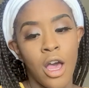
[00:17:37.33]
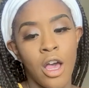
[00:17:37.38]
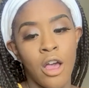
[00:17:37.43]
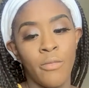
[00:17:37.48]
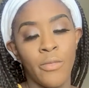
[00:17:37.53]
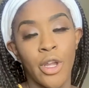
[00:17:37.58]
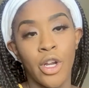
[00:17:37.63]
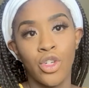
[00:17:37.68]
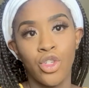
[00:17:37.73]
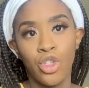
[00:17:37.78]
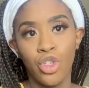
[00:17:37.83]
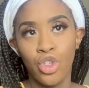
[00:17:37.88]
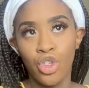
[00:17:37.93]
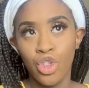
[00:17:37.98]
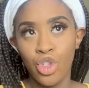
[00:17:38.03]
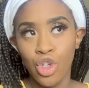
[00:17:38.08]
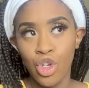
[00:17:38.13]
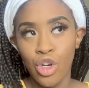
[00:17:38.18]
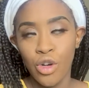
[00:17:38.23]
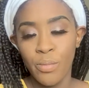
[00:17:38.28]
they're
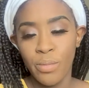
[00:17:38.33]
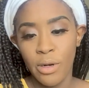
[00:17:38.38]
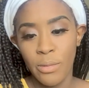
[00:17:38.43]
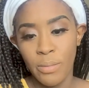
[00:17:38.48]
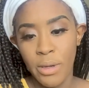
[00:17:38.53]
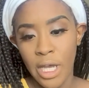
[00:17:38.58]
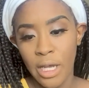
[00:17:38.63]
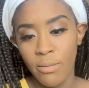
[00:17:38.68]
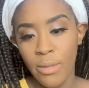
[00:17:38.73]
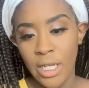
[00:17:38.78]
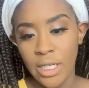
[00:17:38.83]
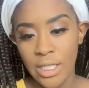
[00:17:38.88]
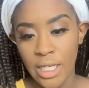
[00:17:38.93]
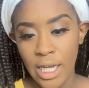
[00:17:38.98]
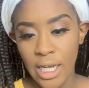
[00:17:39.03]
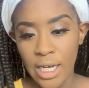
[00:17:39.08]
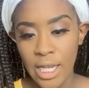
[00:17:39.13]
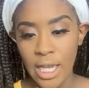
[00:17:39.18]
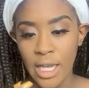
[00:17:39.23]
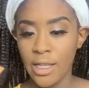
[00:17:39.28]
super
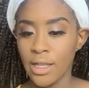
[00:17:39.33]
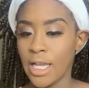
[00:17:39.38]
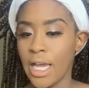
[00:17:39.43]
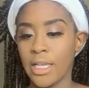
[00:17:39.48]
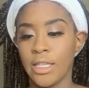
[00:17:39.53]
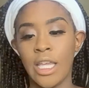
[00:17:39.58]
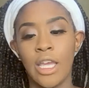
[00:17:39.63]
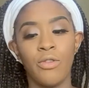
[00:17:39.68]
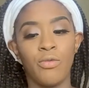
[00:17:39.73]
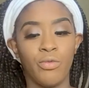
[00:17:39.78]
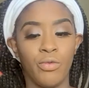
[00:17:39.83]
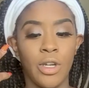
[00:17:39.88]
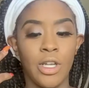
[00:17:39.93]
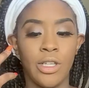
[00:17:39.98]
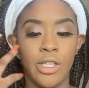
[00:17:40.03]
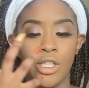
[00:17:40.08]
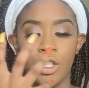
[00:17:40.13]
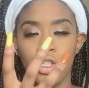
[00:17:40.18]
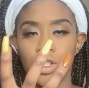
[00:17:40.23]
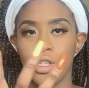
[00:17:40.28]
pigmented and like they
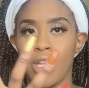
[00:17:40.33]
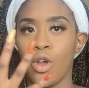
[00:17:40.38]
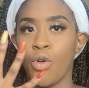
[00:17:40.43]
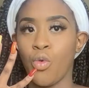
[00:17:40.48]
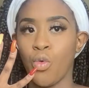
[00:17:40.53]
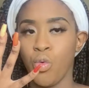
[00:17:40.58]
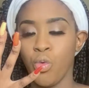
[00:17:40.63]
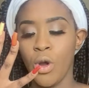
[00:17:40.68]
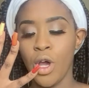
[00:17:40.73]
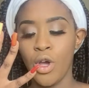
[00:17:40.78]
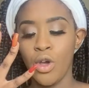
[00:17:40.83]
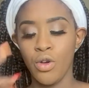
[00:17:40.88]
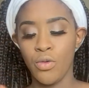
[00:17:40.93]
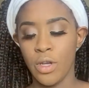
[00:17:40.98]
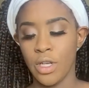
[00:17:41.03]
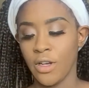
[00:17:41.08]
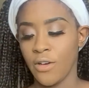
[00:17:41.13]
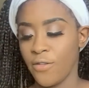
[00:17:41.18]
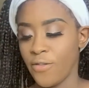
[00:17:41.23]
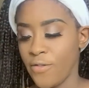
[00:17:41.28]
really just like woo
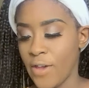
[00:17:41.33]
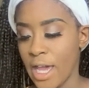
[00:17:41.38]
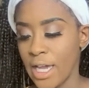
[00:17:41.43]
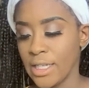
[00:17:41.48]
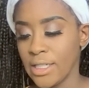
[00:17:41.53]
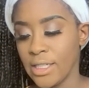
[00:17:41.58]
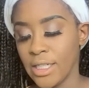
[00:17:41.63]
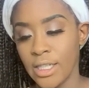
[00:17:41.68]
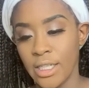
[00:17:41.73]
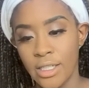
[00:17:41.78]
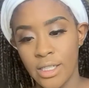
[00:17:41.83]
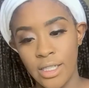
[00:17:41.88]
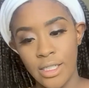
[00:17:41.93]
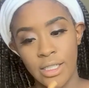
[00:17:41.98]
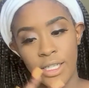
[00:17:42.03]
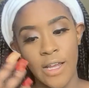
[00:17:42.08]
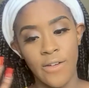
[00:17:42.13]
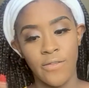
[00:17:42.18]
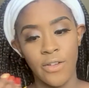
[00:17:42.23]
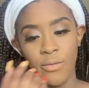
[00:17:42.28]
in your face, and this is
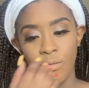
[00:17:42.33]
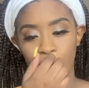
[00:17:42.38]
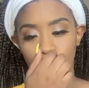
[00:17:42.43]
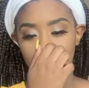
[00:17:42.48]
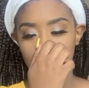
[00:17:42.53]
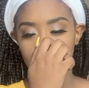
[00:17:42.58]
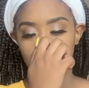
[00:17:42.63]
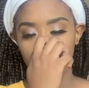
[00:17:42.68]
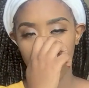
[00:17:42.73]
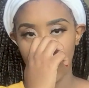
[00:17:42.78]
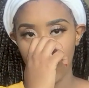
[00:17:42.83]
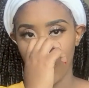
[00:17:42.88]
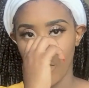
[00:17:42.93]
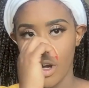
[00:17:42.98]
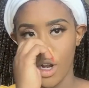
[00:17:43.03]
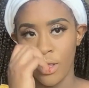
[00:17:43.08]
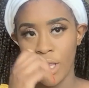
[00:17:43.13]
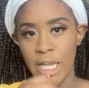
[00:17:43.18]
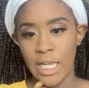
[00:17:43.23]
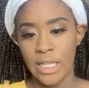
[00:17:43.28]
definitely something more
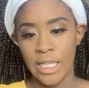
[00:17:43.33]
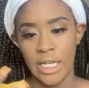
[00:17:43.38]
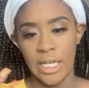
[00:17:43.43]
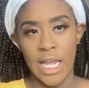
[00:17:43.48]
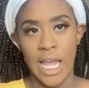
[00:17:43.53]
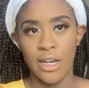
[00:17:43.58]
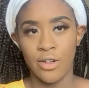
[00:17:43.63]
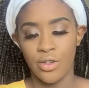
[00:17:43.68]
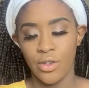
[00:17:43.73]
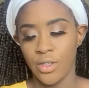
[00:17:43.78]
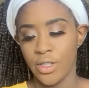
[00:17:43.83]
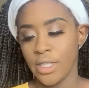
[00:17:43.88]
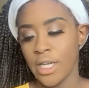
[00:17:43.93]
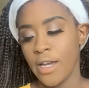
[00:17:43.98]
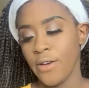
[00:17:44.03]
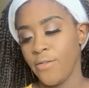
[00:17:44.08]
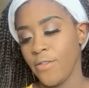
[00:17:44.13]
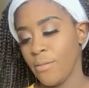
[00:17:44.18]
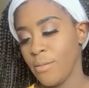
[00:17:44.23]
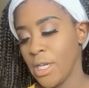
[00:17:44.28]
on like the natural
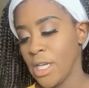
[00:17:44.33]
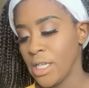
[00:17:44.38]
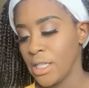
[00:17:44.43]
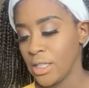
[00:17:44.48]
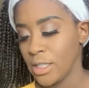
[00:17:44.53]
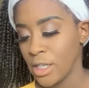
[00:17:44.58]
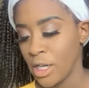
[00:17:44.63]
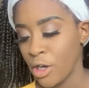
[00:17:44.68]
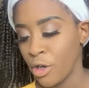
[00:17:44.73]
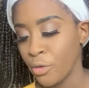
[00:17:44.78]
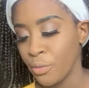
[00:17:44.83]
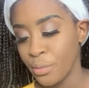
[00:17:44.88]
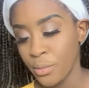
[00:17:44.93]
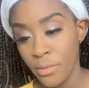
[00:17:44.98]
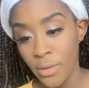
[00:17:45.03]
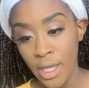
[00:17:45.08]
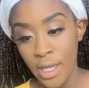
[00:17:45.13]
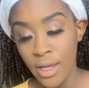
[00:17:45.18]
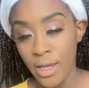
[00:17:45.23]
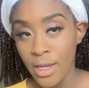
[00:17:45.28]
side for me, so
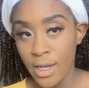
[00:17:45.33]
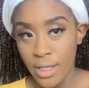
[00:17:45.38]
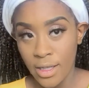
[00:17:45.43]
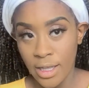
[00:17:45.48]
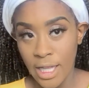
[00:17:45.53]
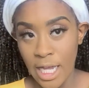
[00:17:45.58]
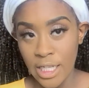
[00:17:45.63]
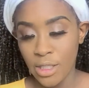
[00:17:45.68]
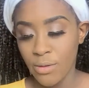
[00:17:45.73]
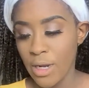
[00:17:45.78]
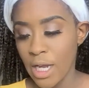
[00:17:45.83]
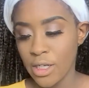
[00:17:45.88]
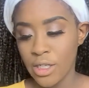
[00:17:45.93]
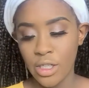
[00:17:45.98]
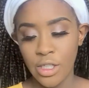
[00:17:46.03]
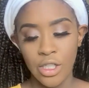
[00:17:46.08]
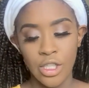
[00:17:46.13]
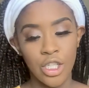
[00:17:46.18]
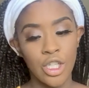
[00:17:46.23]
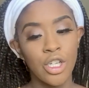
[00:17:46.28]
that's what I
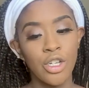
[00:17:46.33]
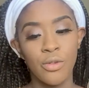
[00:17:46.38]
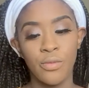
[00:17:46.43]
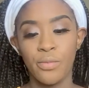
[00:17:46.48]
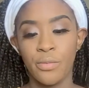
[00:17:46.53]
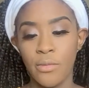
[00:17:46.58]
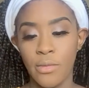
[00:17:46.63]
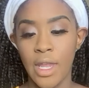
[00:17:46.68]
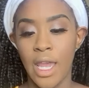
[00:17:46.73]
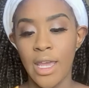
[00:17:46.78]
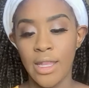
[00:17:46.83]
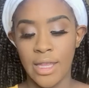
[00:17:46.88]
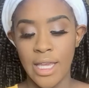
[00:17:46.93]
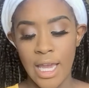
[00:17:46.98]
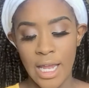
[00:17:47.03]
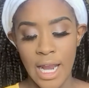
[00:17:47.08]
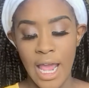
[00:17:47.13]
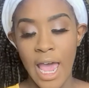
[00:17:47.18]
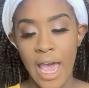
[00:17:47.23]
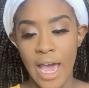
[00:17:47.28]
just do. And
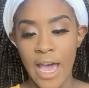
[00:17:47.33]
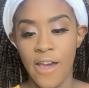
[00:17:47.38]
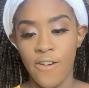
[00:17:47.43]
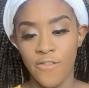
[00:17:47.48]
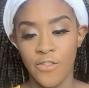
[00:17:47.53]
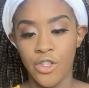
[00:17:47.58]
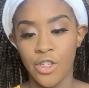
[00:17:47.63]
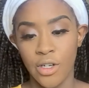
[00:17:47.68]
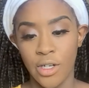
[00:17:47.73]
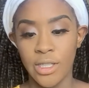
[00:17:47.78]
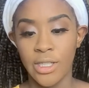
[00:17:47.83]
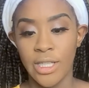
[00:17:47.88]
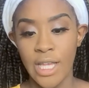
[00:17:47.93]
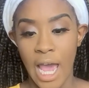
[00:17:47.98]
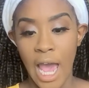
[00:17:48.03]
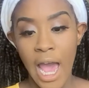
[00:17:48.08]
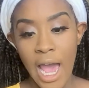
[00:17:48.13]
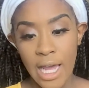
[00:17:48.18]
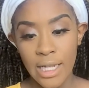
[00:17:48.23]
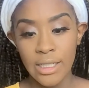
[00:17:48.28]
then after
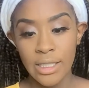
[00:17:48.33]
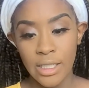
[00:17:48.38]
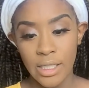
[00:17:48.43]
that,